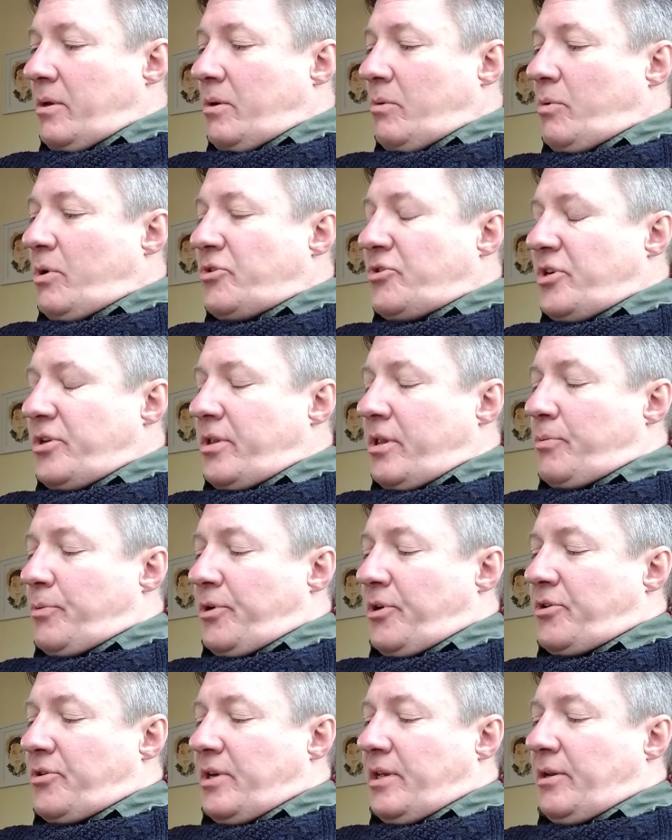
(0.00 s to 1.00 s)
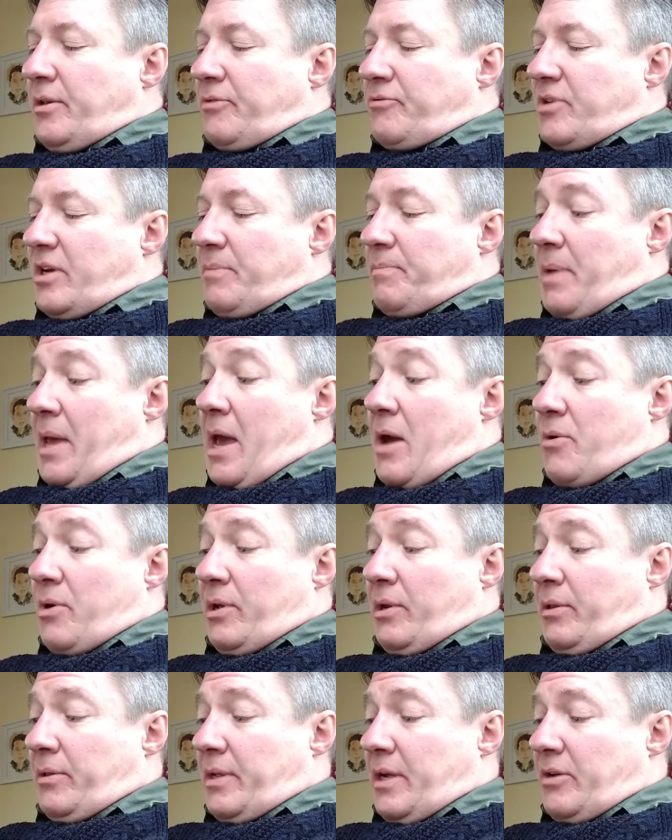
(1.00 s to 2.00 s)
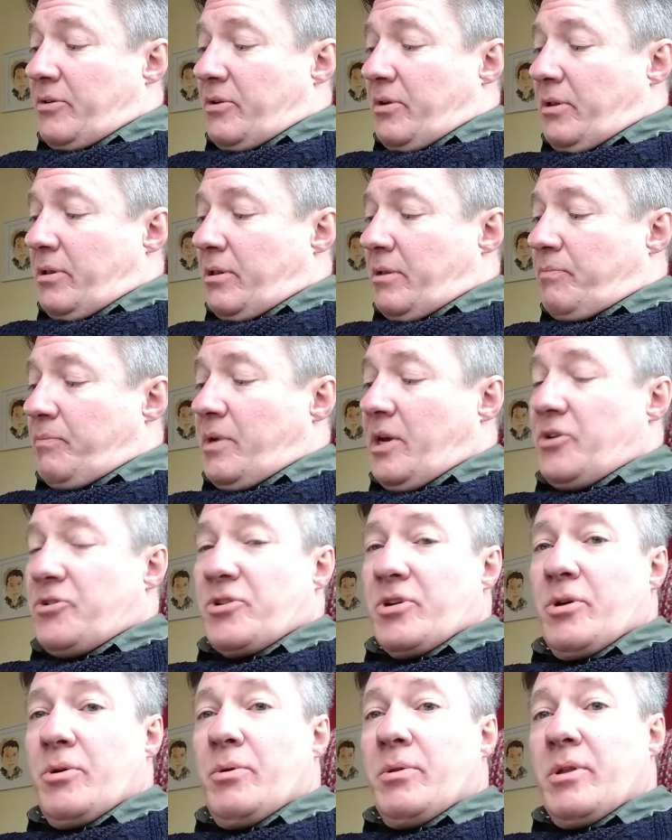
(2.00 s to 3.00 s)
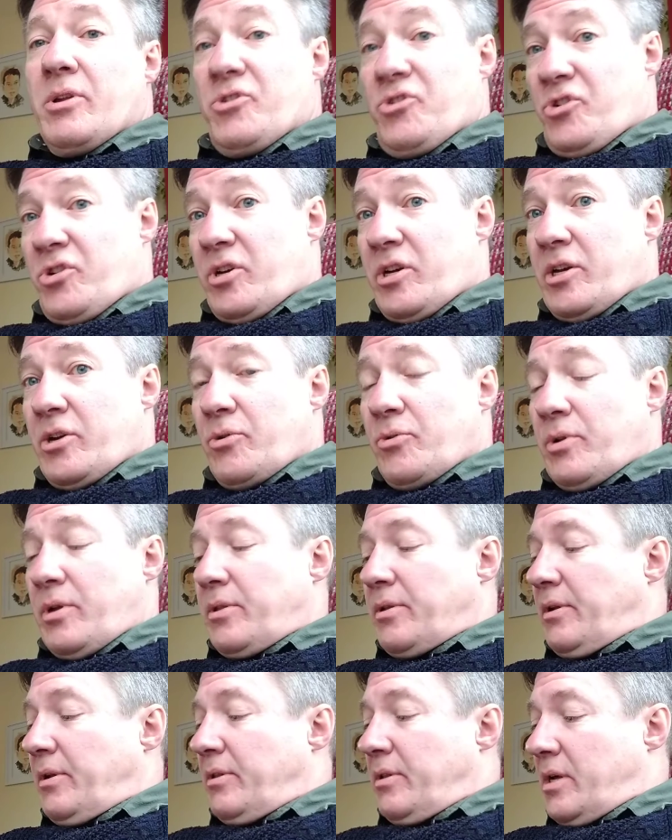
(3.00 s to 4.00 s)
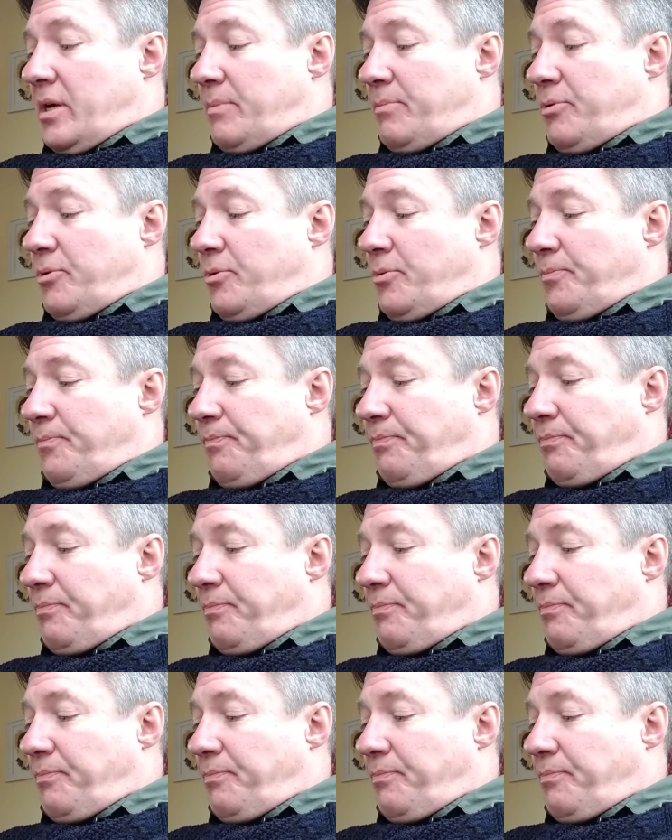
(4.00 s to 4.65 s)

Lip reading: When Jesus wanted to illustrate power and status, he chose a child as an example.